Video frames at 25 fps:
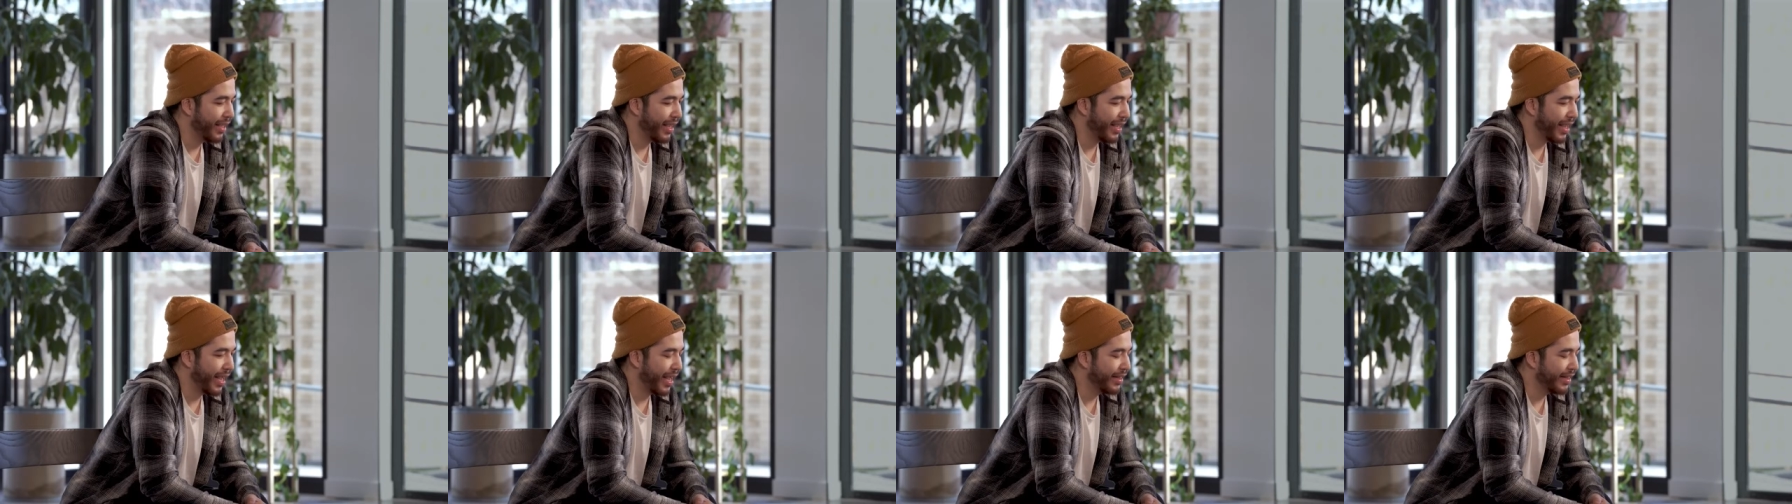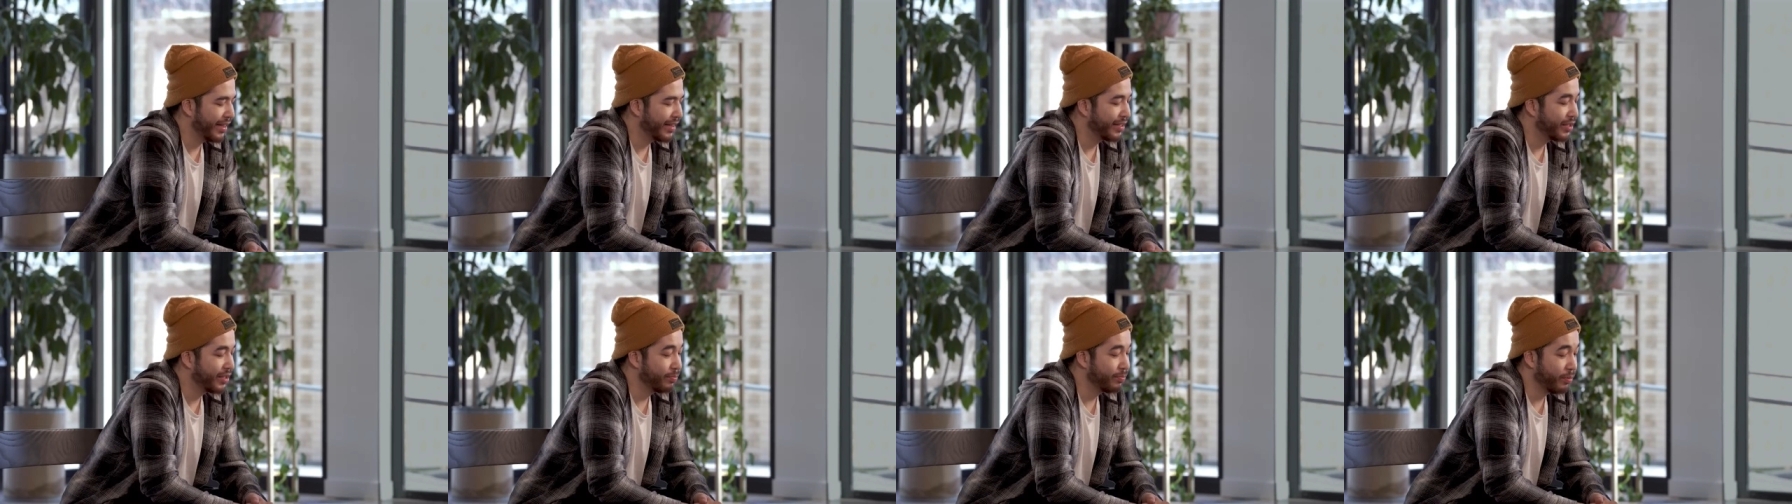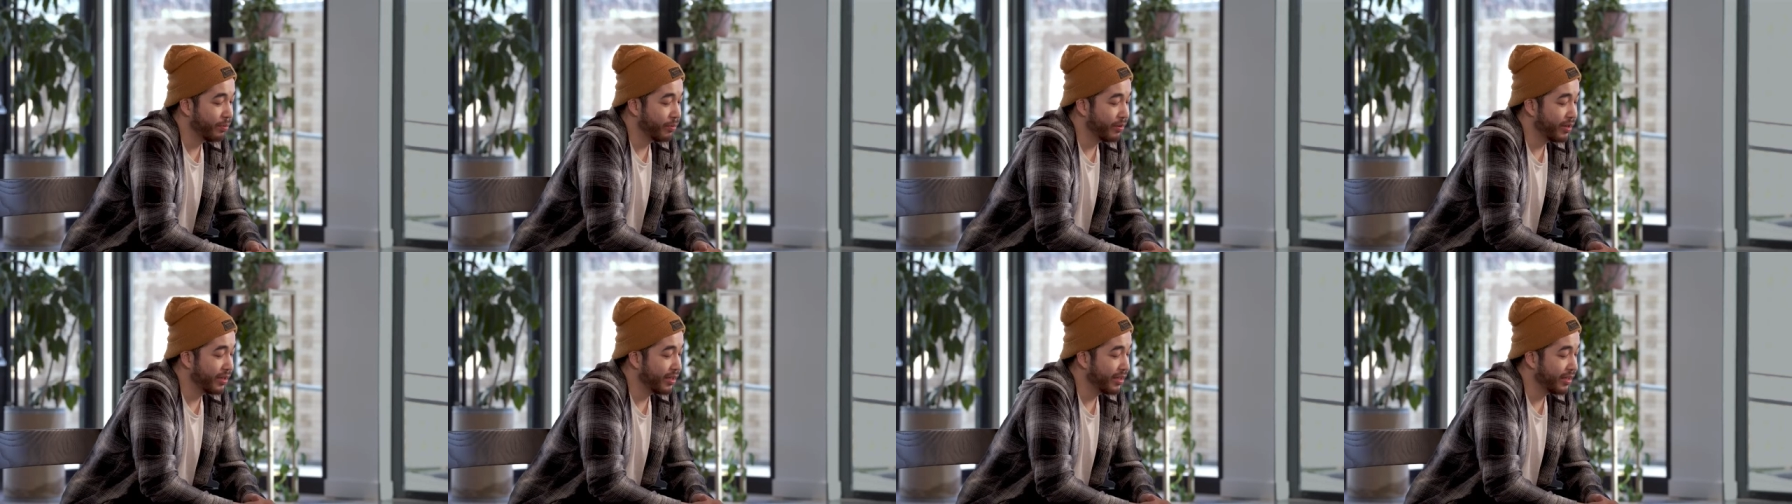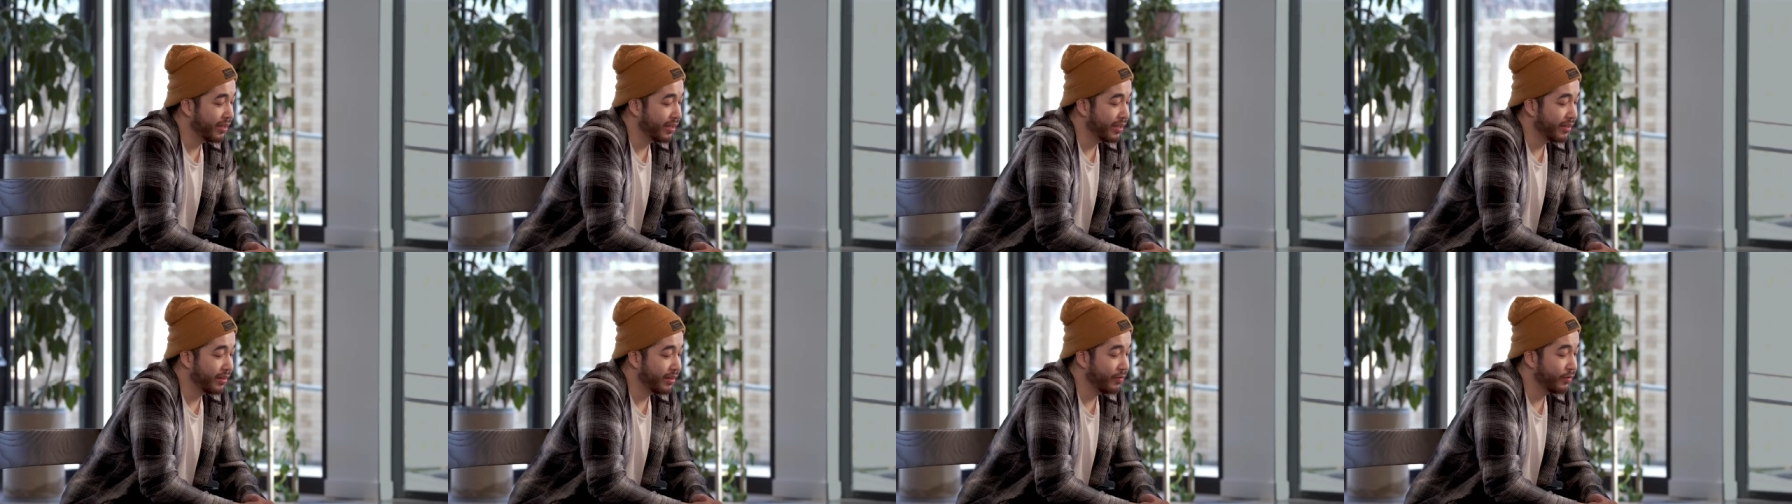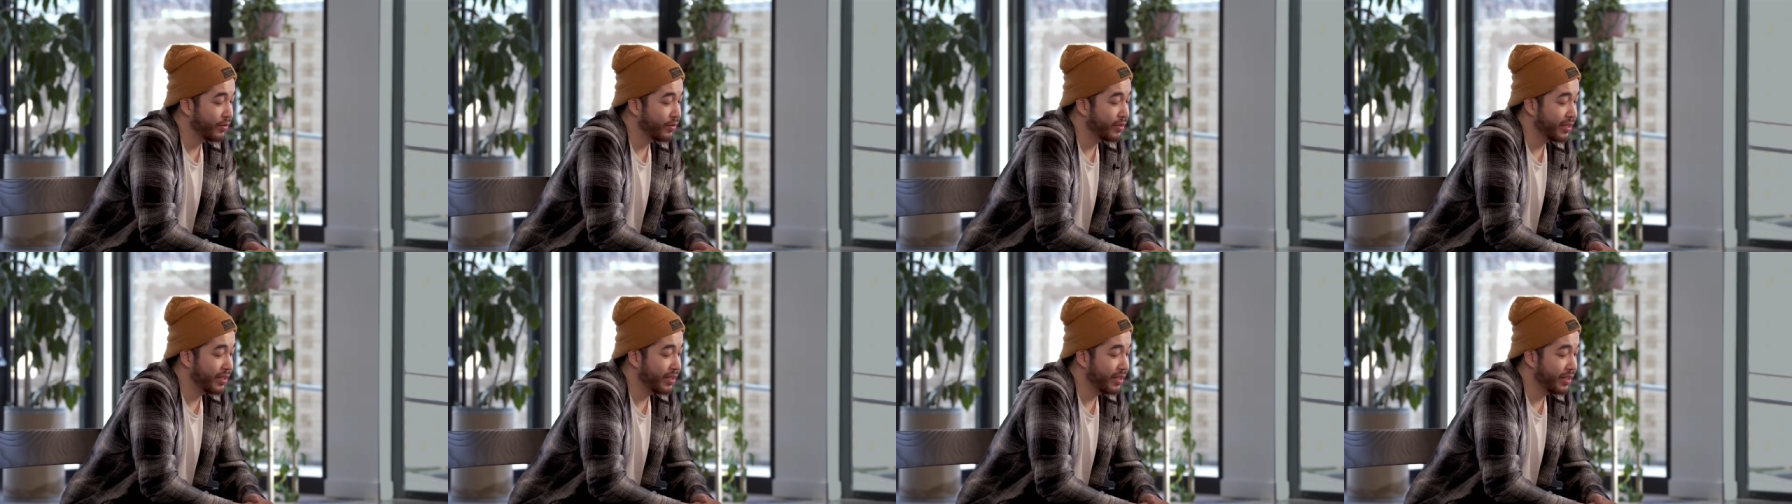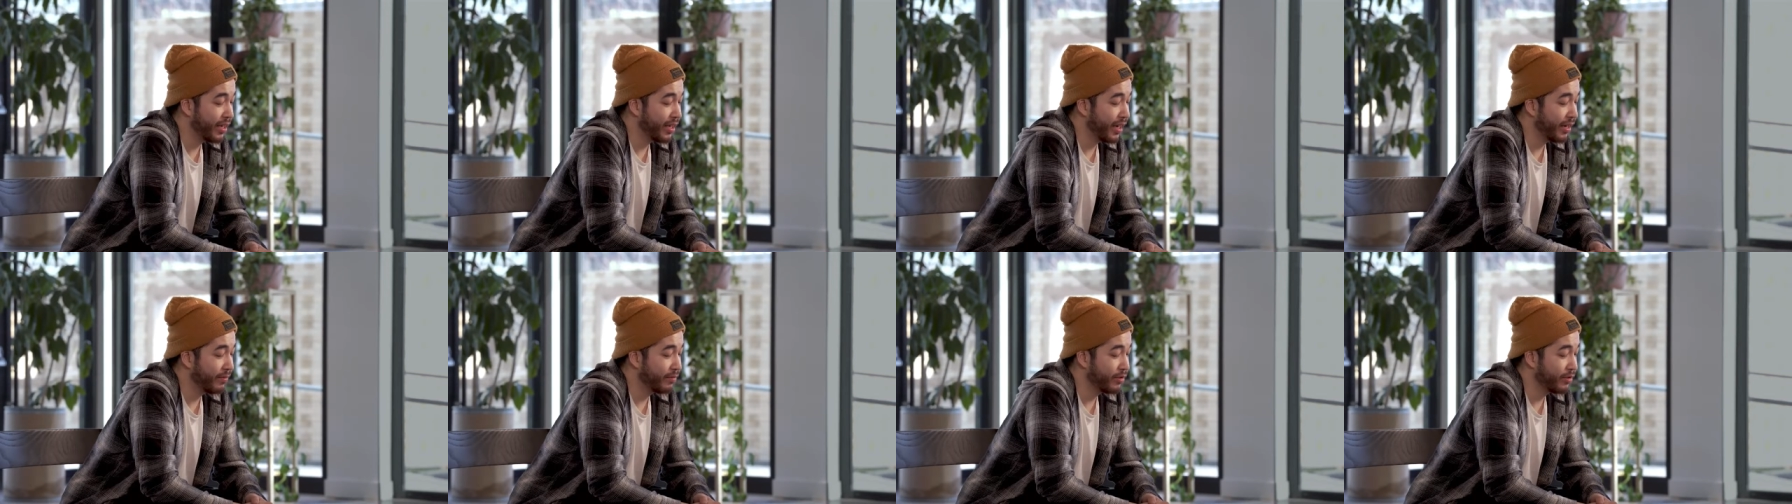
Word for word: Yeah, at this point, really,